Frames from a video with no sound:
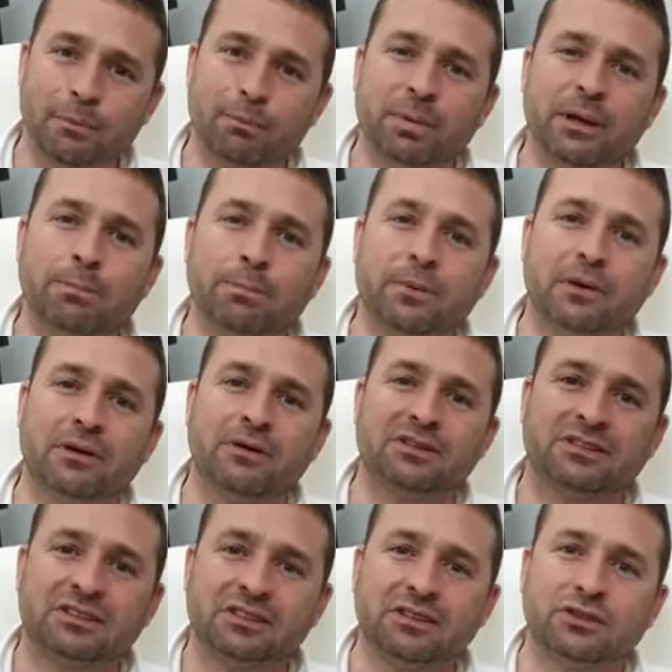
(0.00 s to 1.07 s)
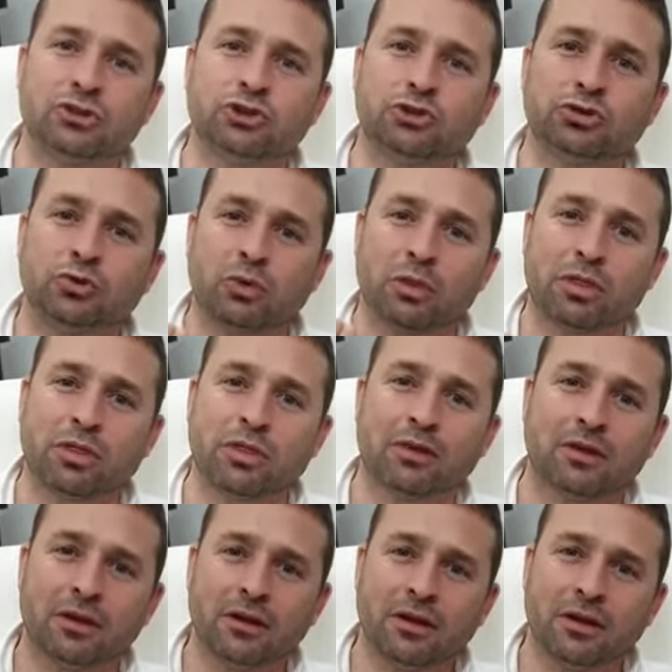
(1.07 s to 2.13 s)
people see the truth.
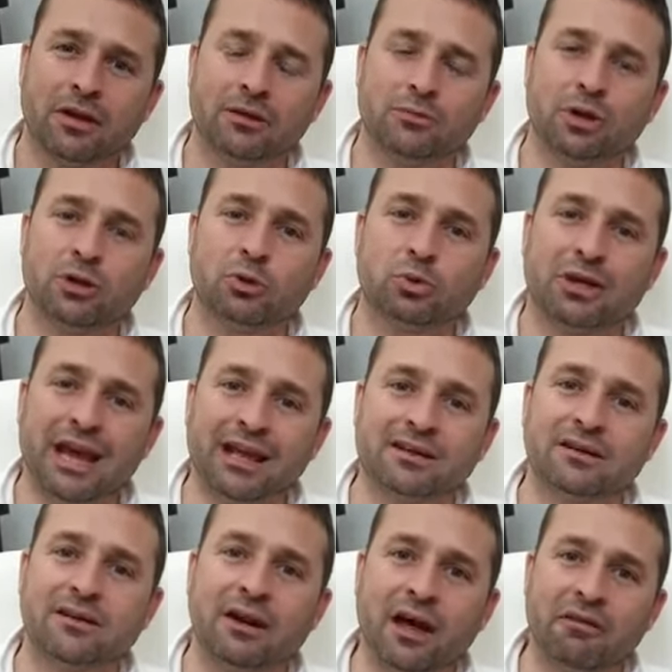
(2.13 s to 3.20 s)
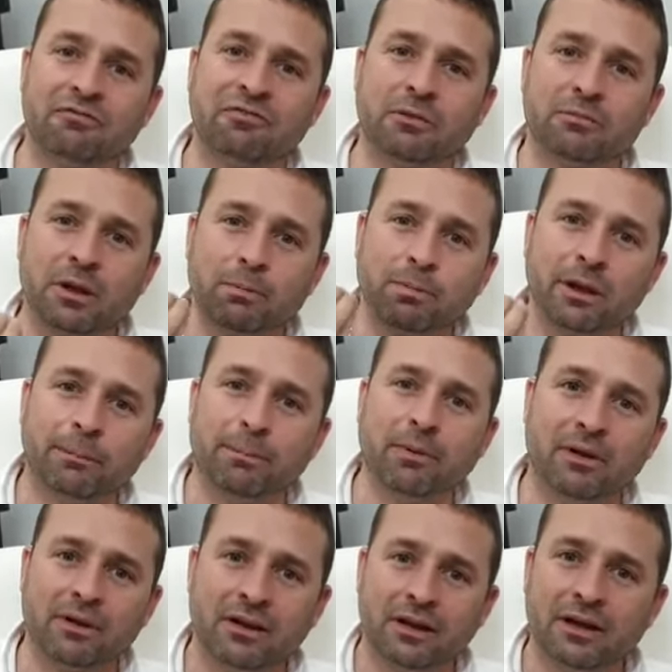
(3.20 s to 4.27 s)
And when you get love from the
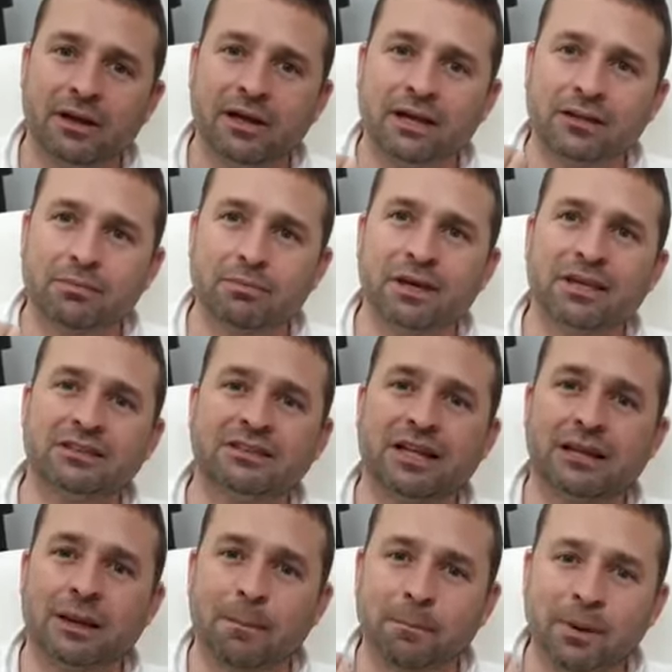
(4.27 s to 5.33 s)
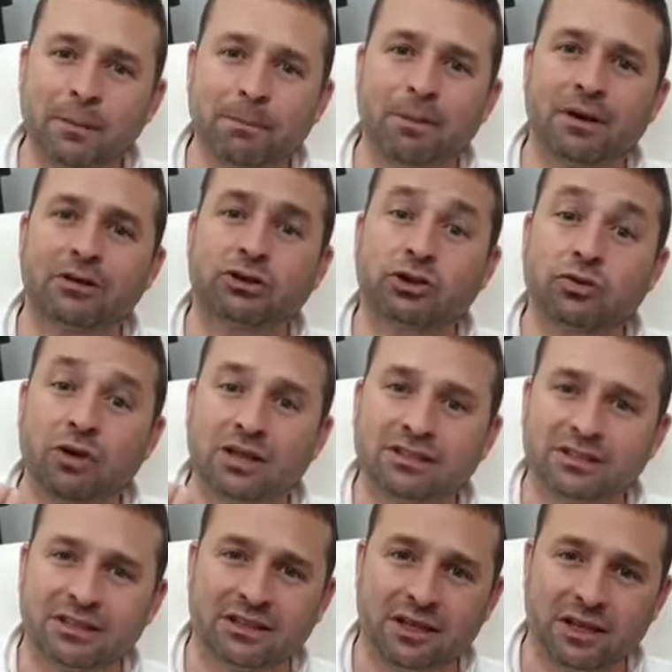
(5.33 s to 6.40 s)
people, it means that the people are
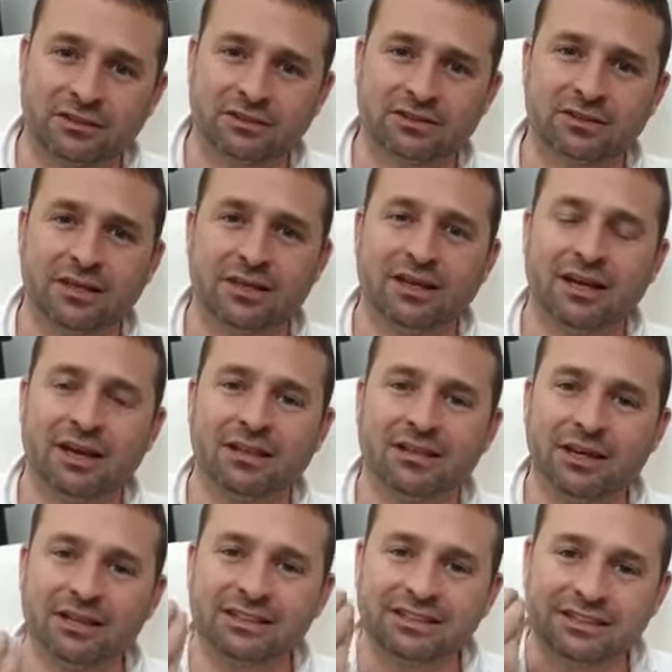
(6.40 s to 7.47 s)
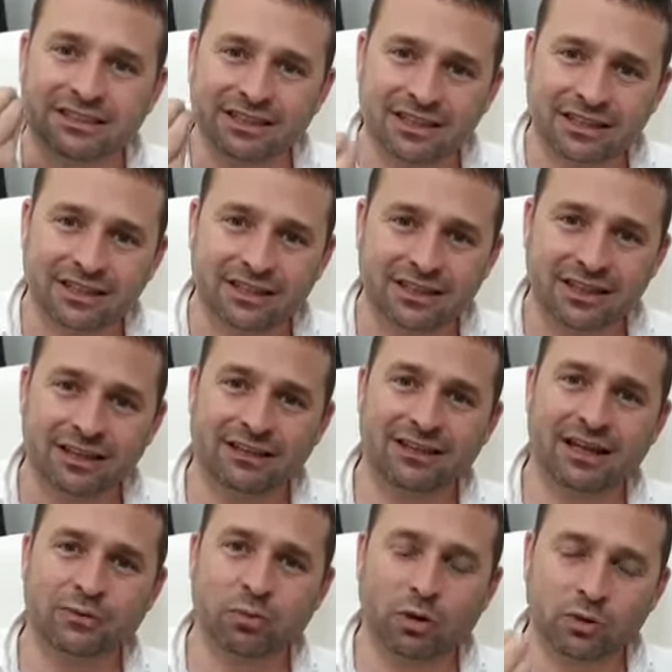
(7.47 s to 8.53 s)
trusting us. And they see
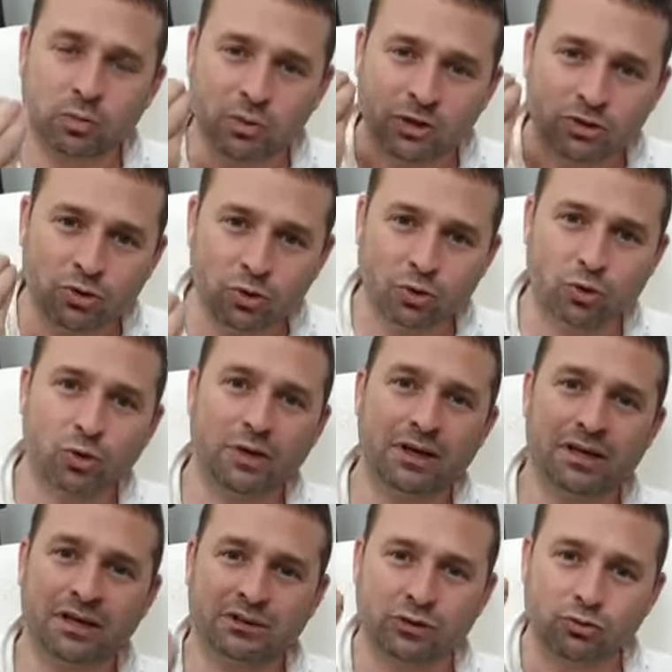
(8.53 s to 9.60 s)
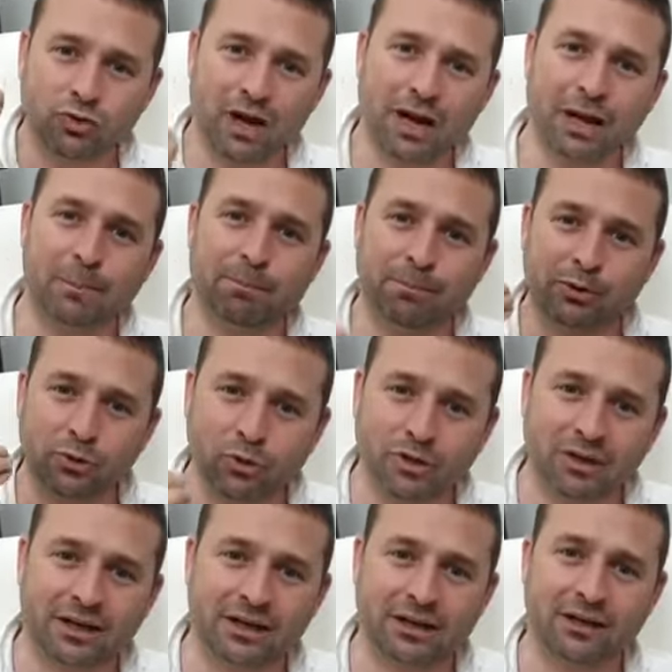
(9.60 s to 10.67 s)
that what we do is really
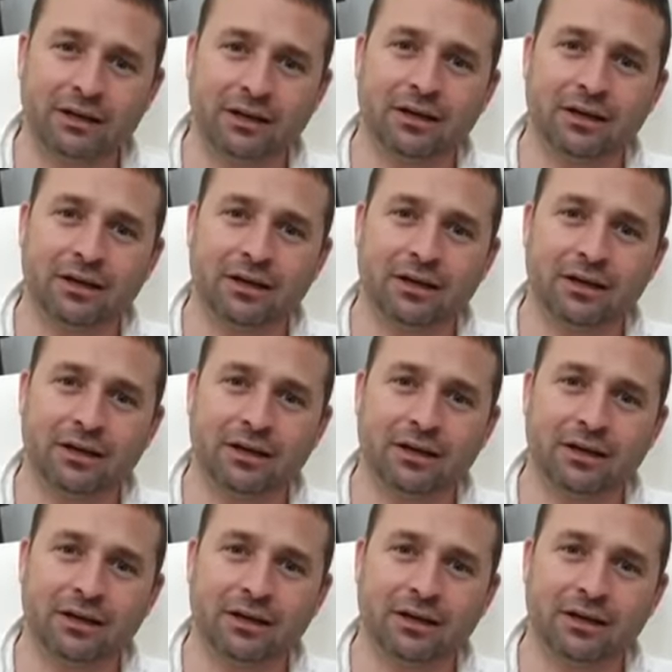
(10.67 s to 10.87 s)
purely